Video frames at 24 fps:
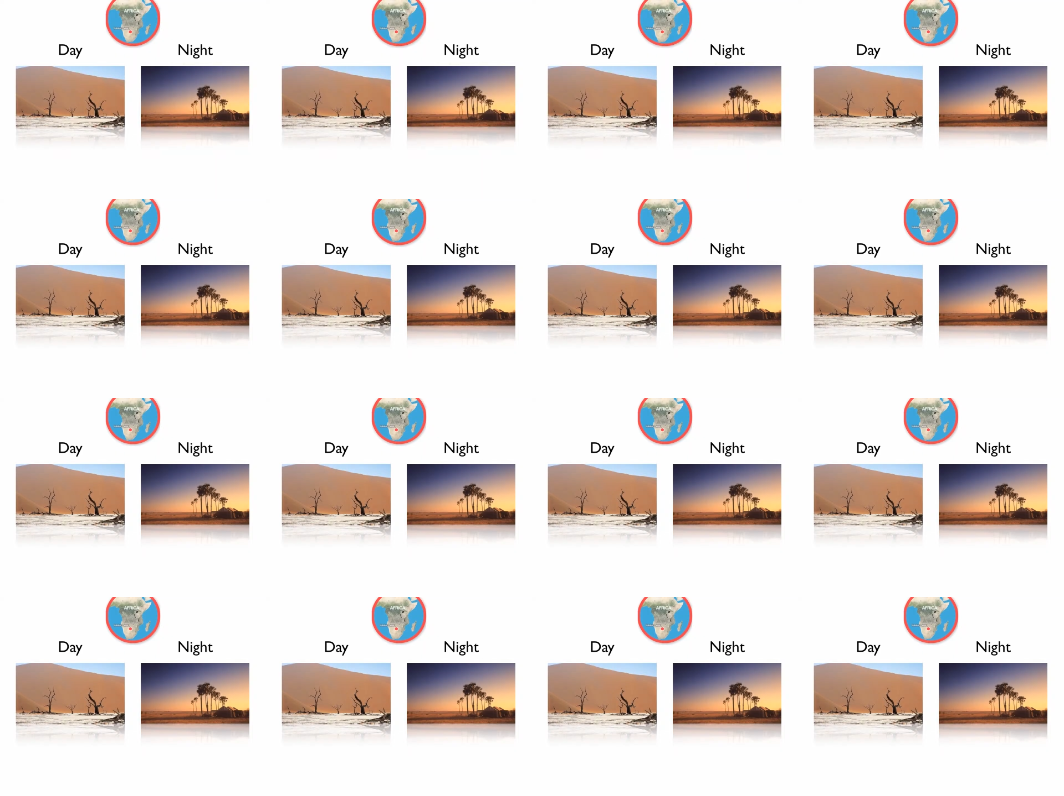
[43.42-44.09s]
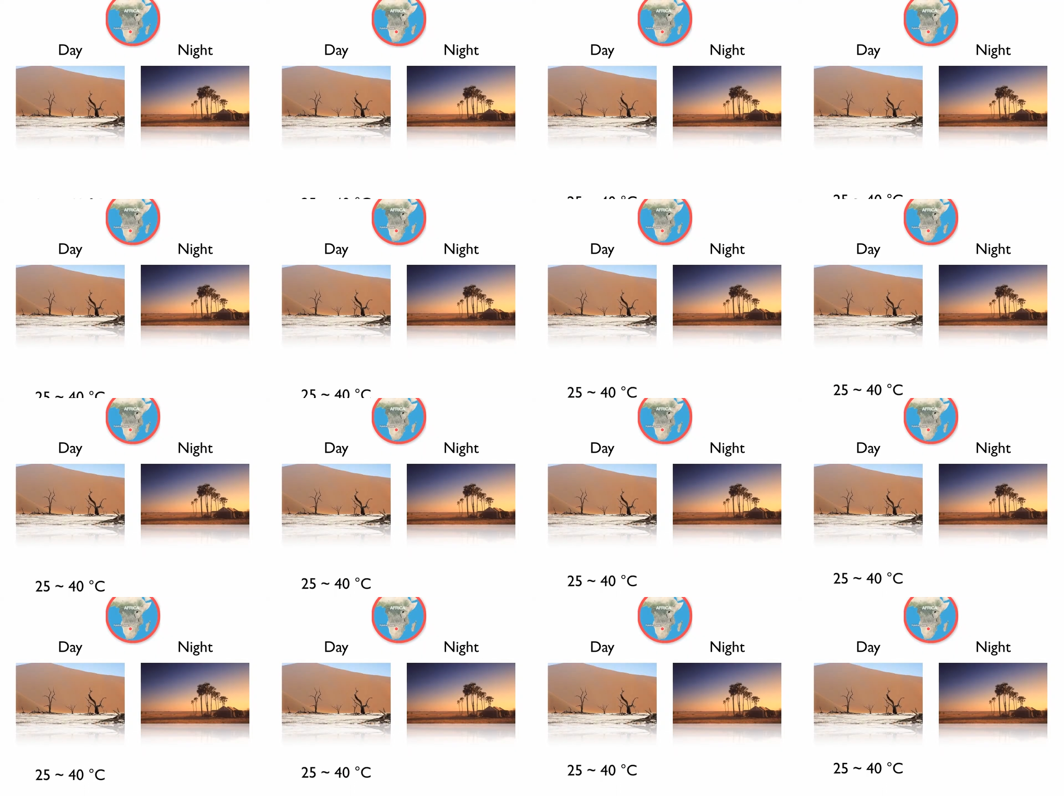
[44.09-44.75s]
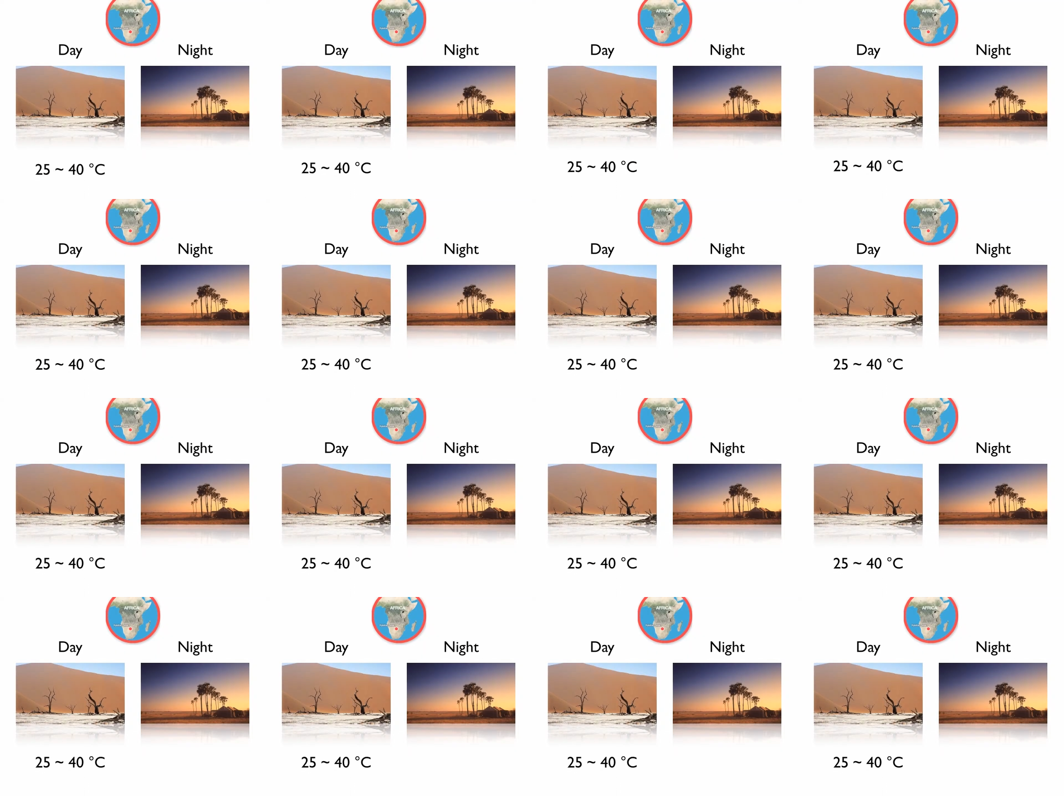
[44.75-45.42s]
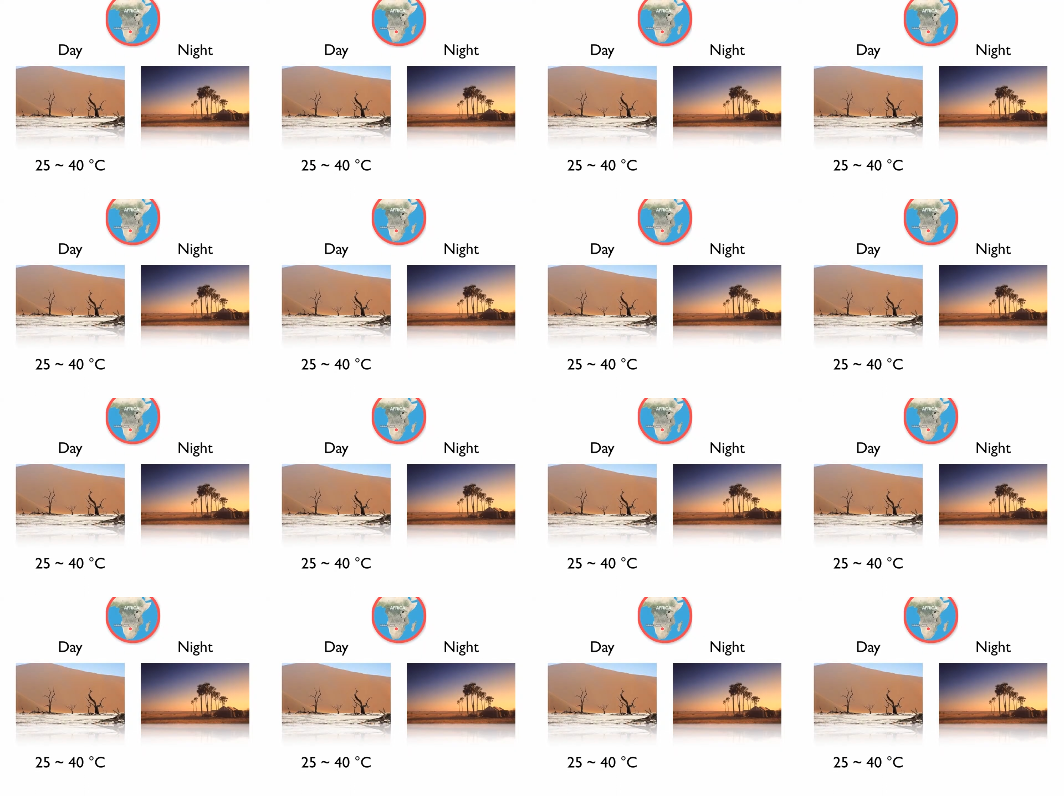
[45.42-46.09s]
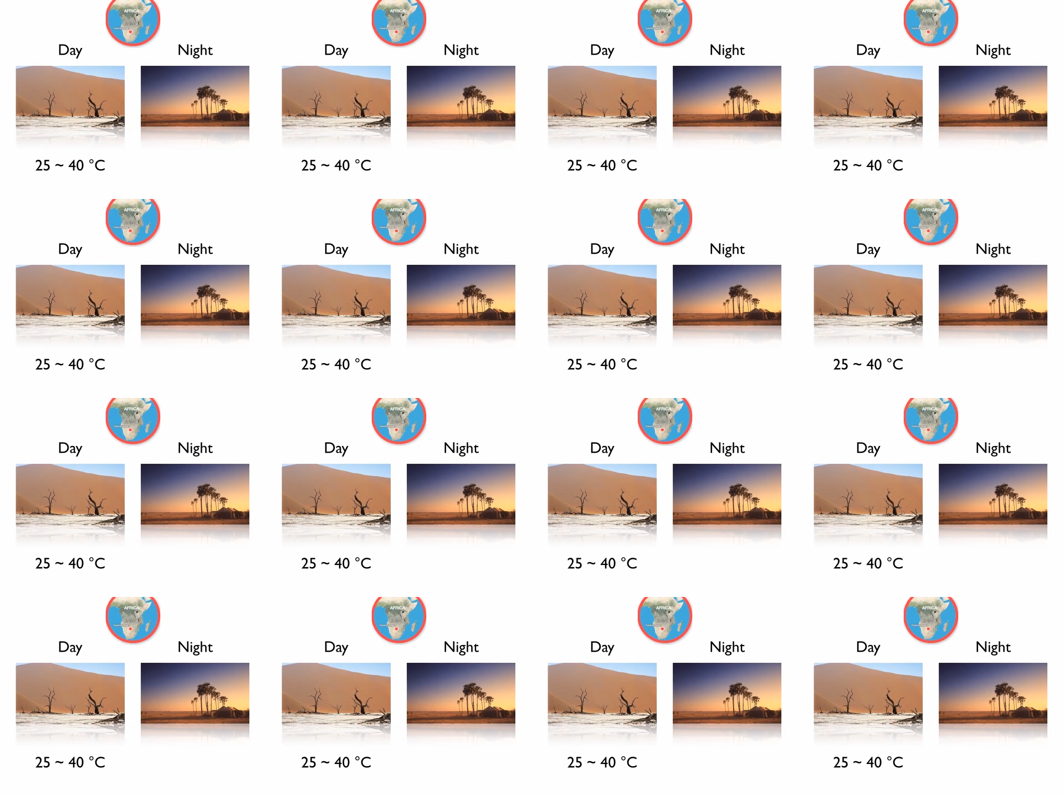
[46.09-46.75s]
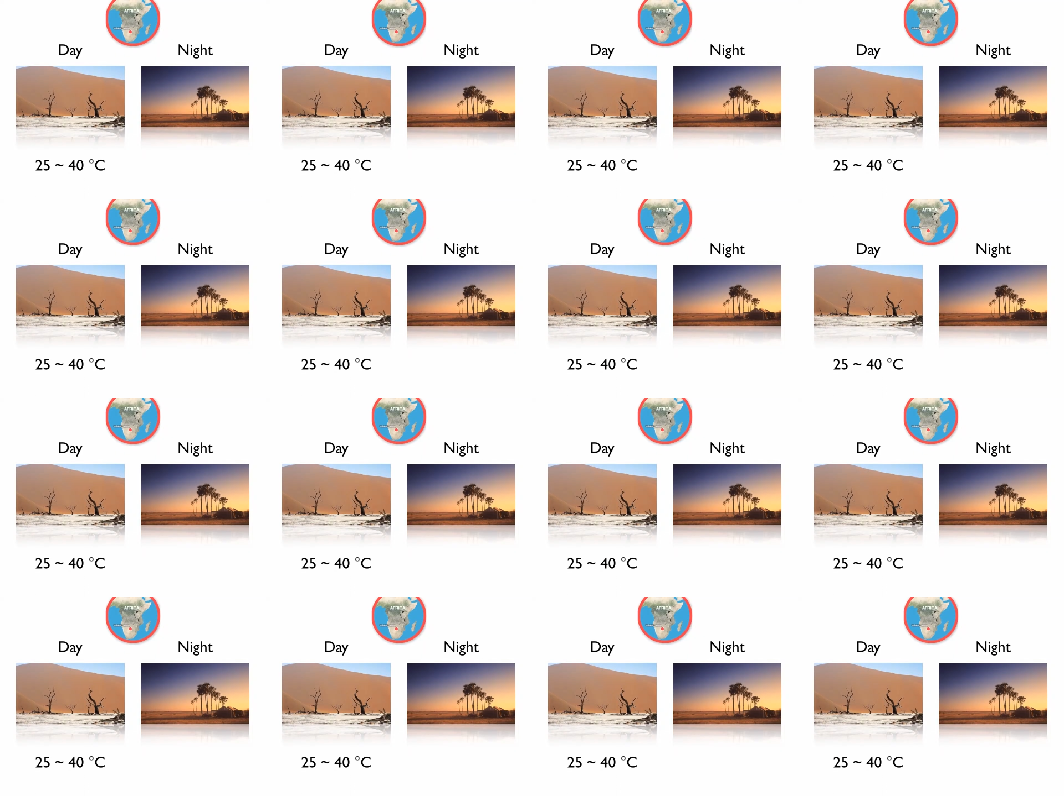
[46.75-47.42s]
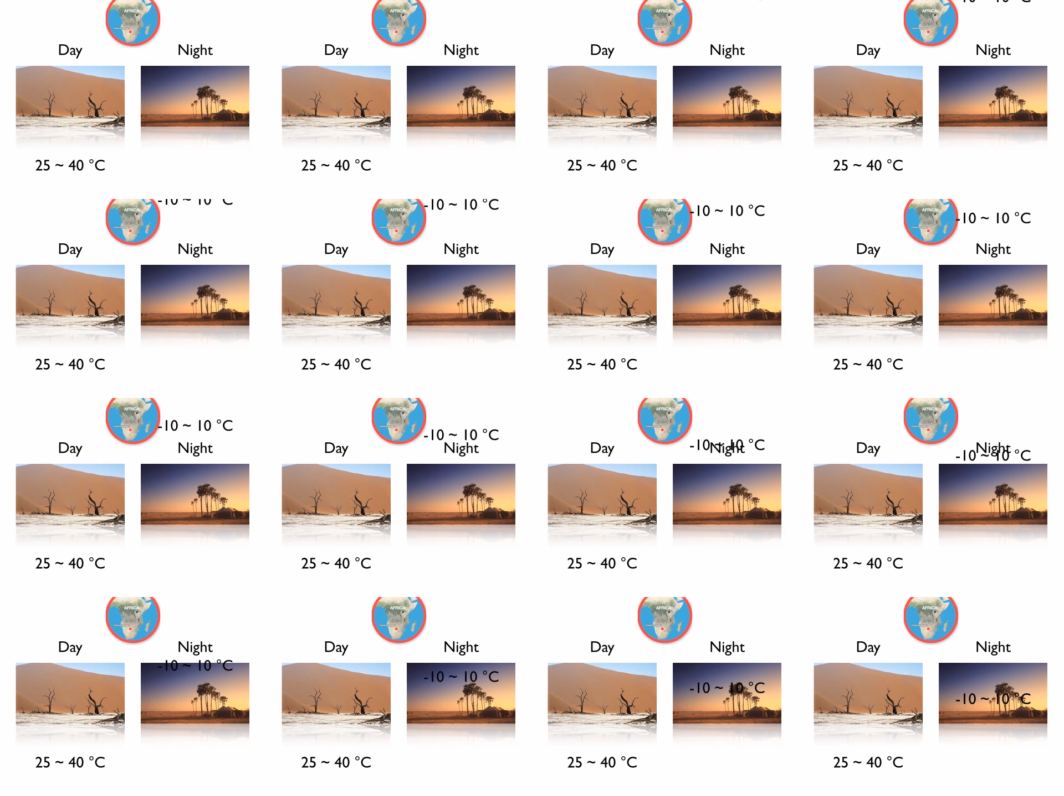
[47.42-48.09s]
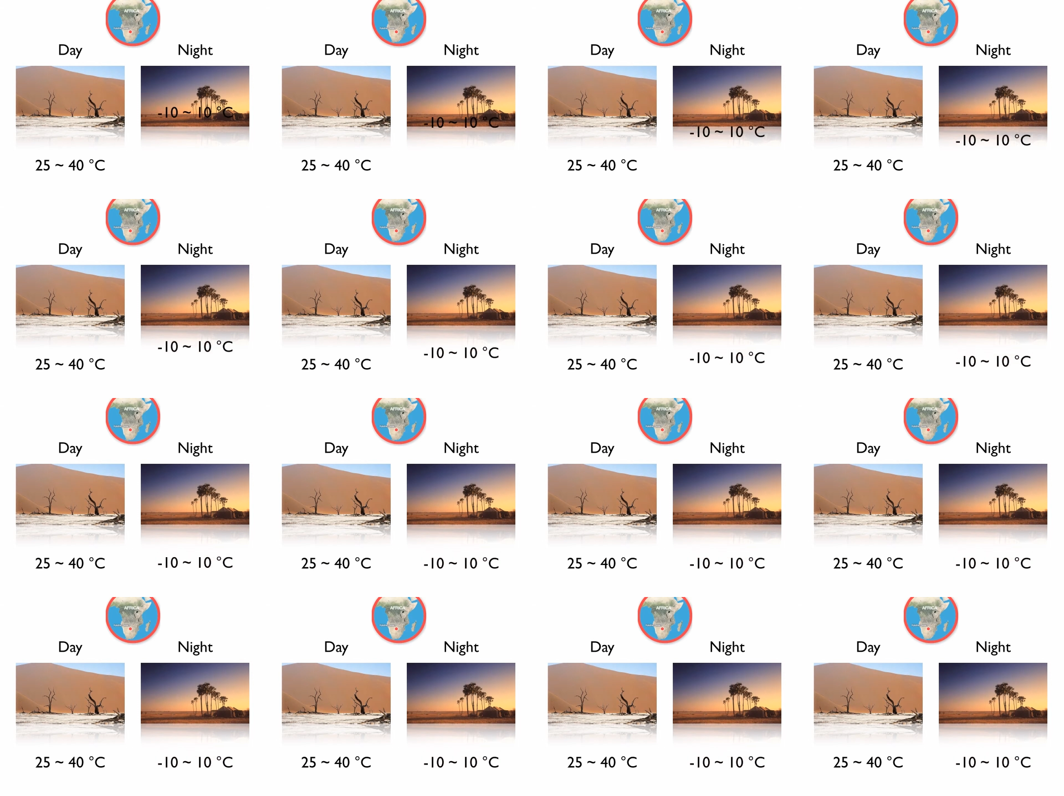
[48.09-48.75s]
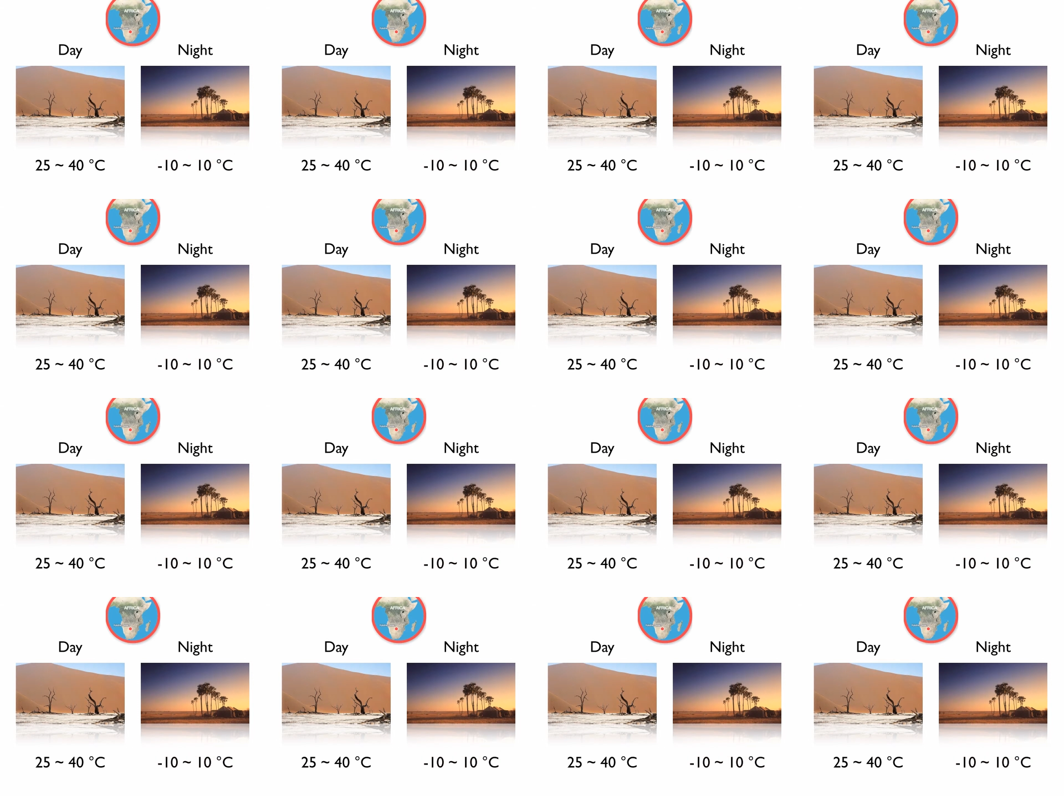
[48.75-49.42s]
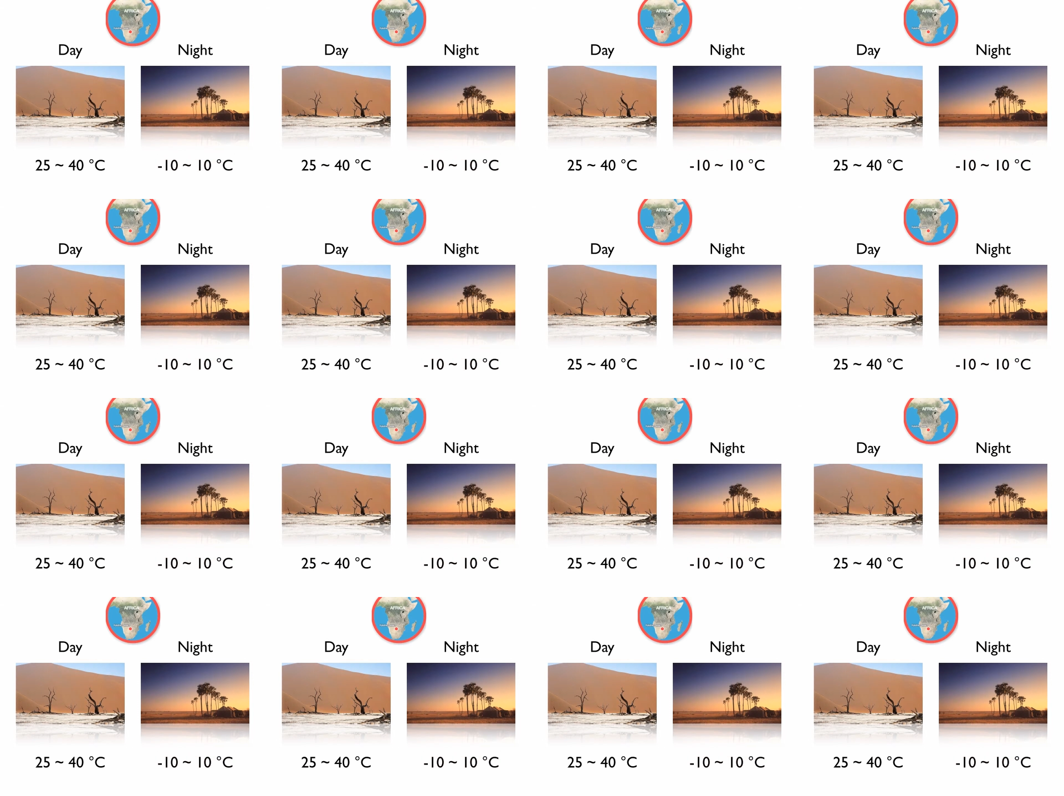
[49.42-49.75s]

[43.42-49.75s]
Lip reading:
(no speaker visible)